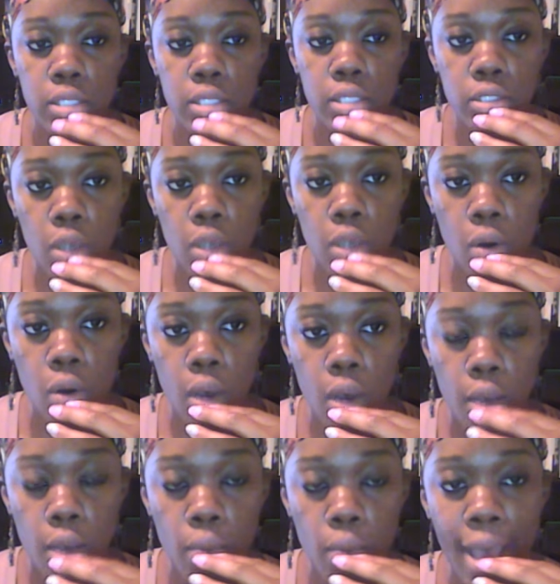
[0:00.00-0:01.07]

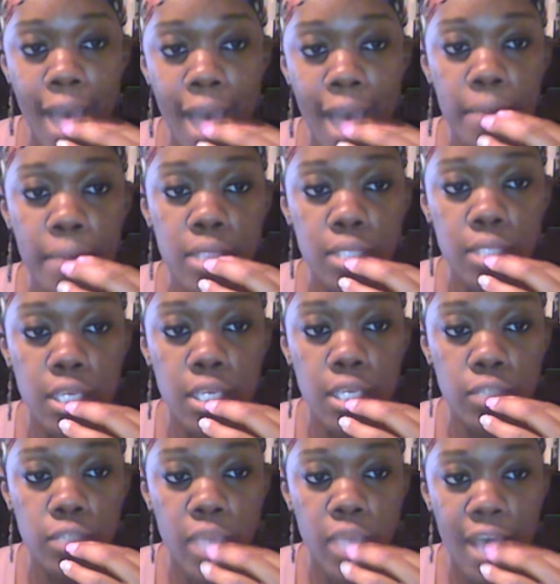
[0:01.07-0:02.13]
So what happens
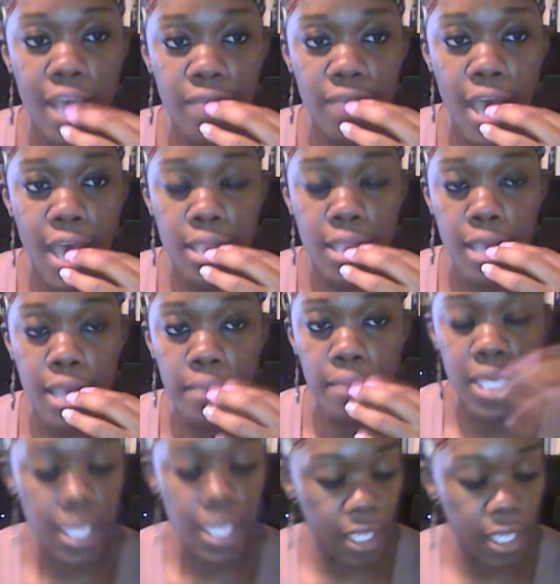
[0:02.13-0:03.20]
is we have that
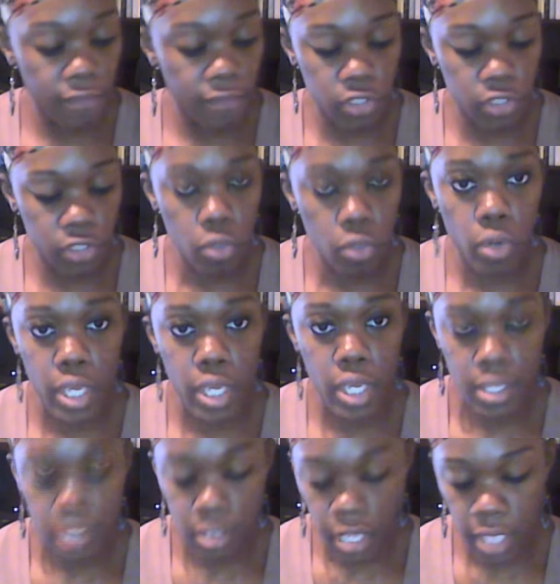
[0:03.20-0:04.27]
beginning inventory,
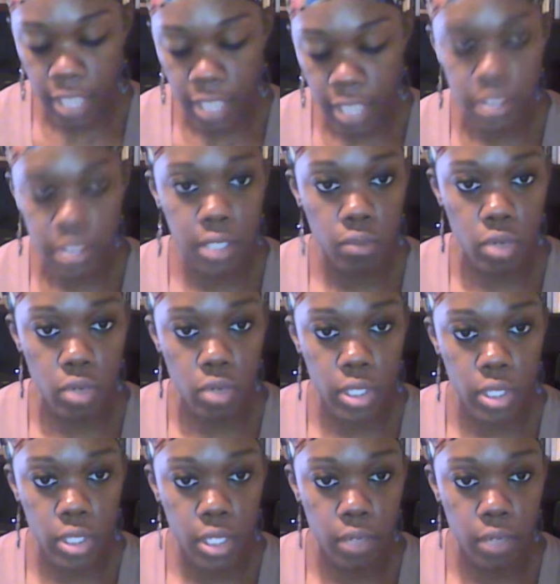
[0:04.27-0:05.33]
and this slide is not the
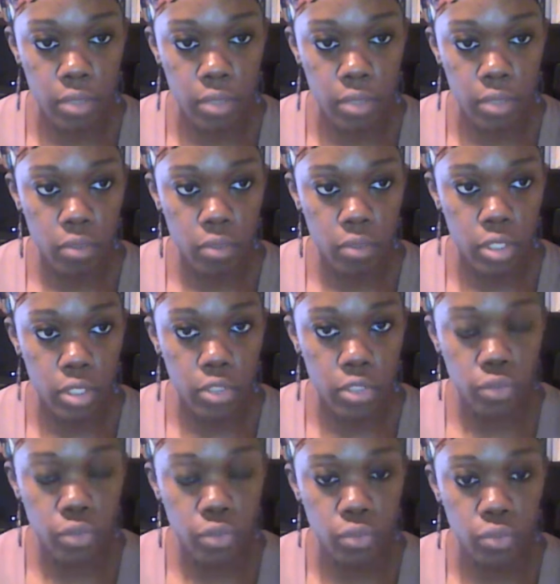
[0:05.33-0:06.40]
one that I really wanted
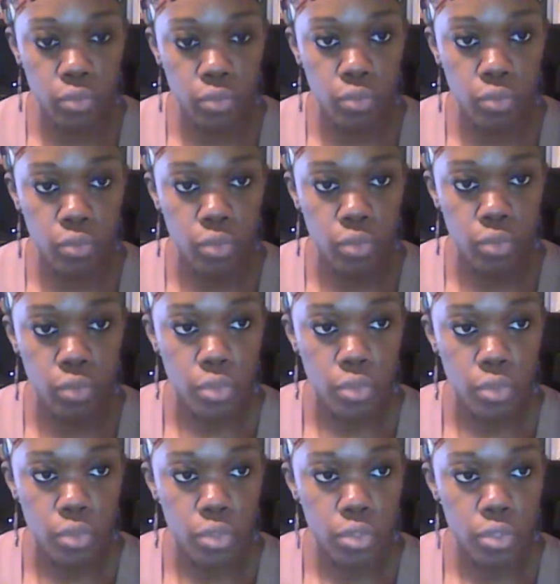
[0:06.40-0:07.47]
to
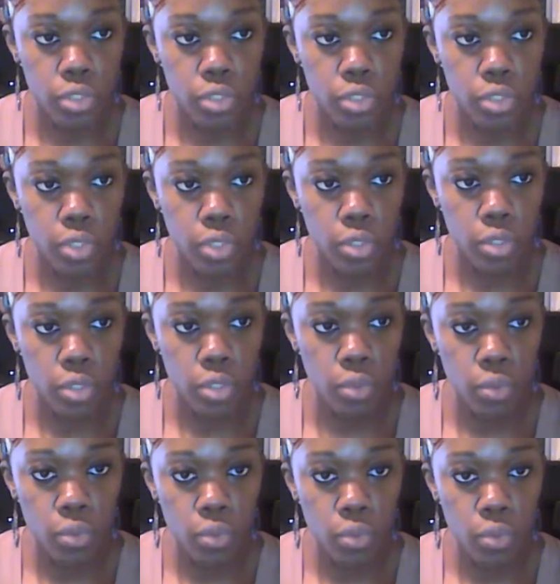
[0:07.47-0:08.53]
show
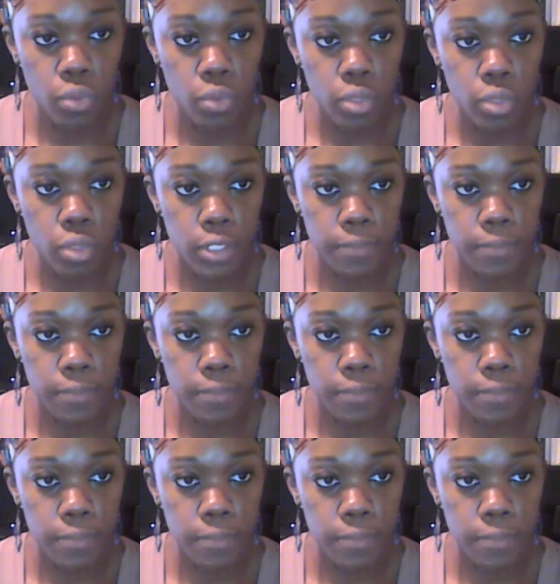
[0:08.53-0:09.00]
you.